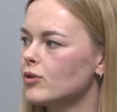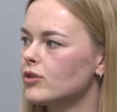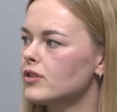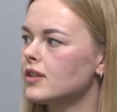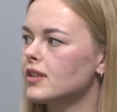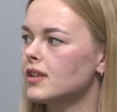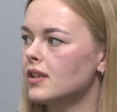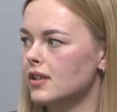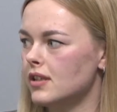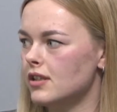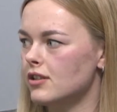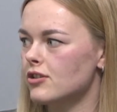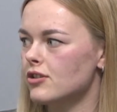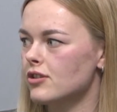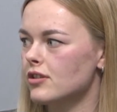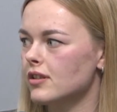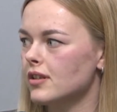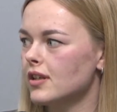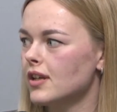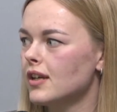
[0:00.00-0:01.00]
is the
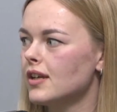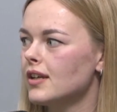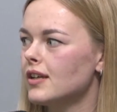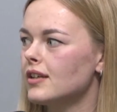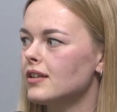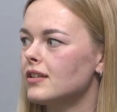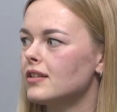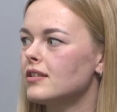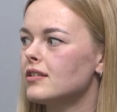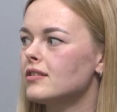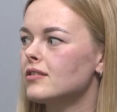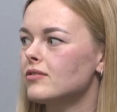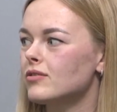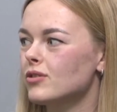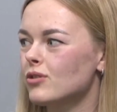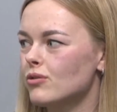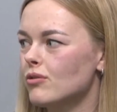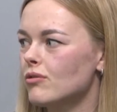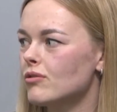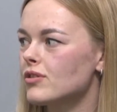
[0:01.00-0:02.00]
same type of equipment
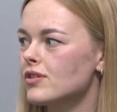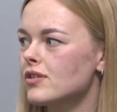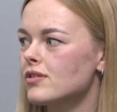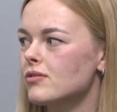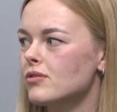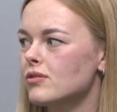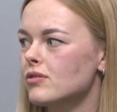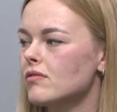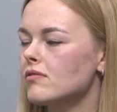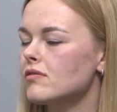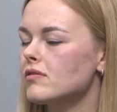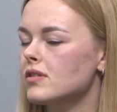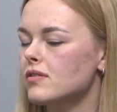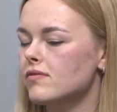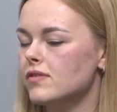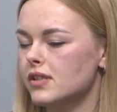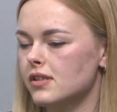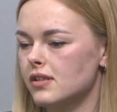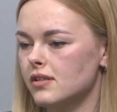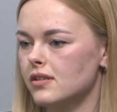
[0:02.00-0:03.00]
as
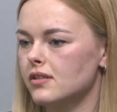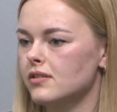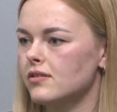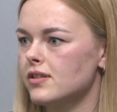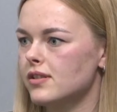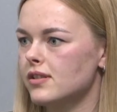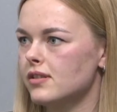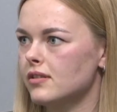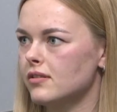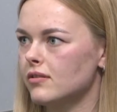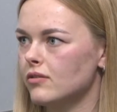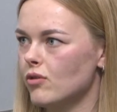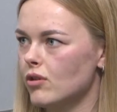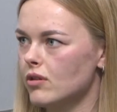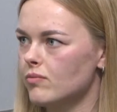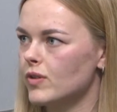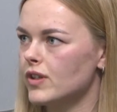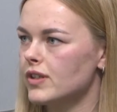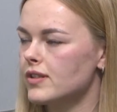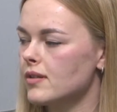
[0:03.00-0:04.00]
everything else,
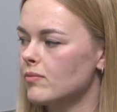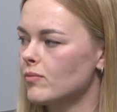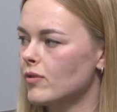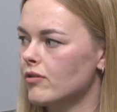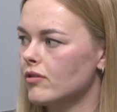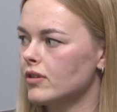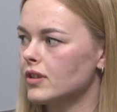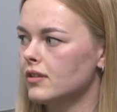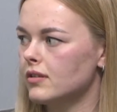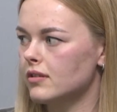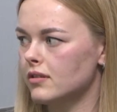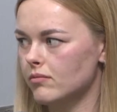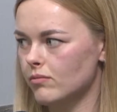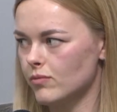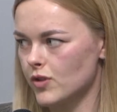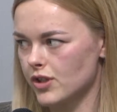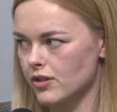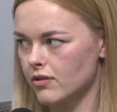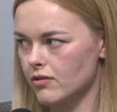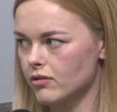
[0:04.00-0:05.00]
and it
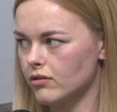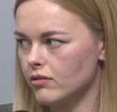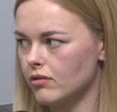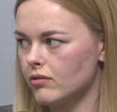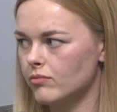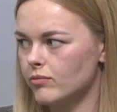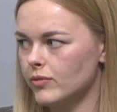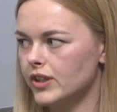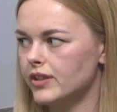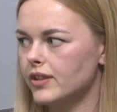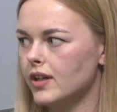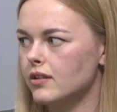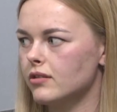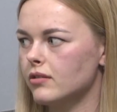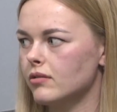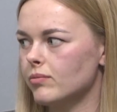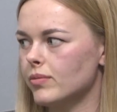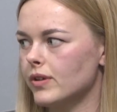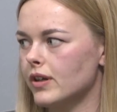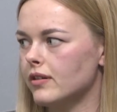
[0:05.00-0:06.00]
has all those
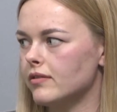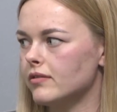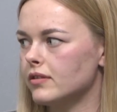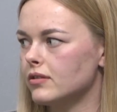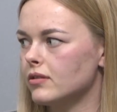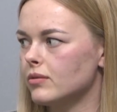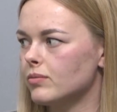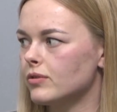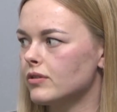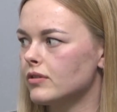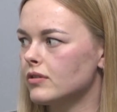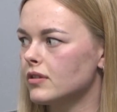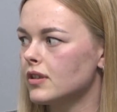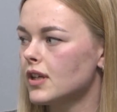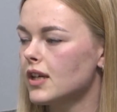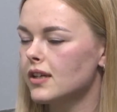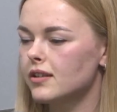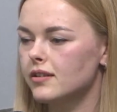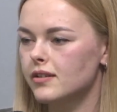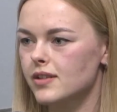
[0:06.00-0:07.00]
standards of
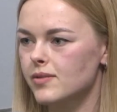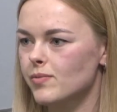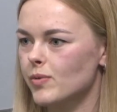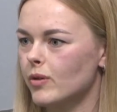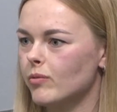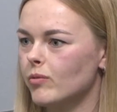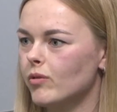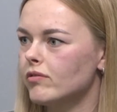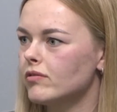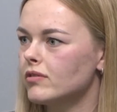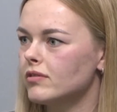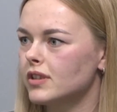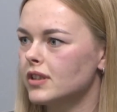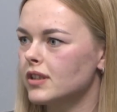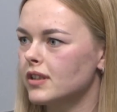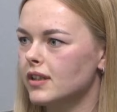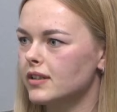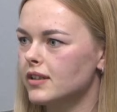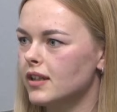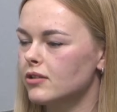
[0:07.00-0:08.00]
international
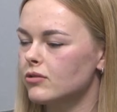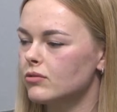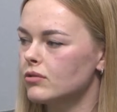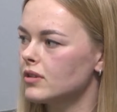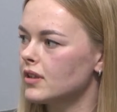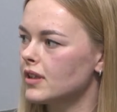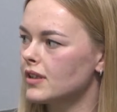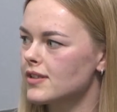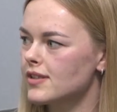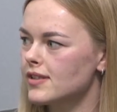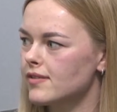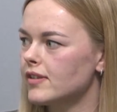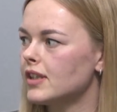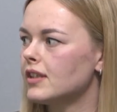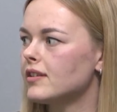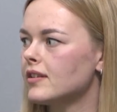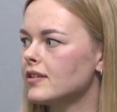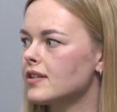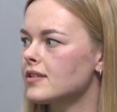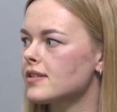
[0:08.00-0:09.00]
humanitarian law
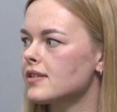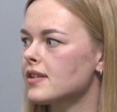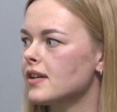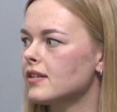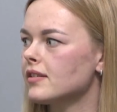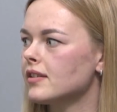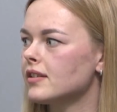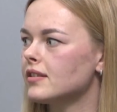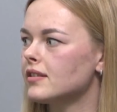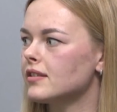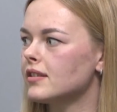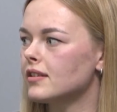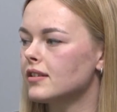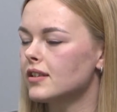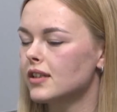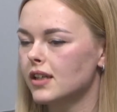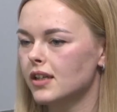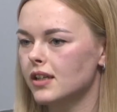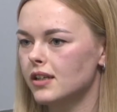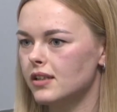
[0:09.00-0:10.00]

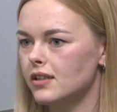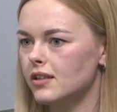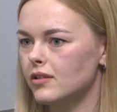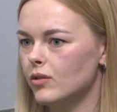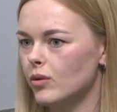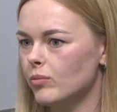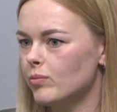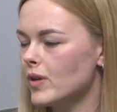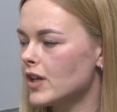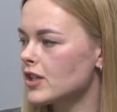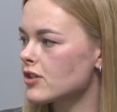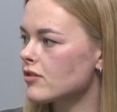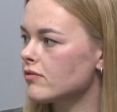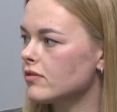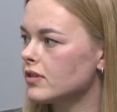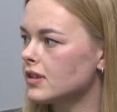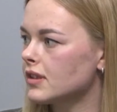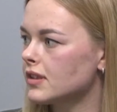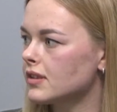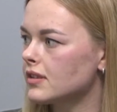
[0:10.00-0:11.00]
used
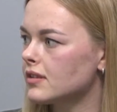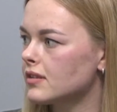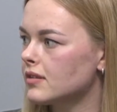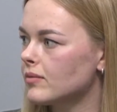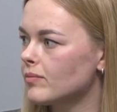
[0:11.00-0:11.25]
for it.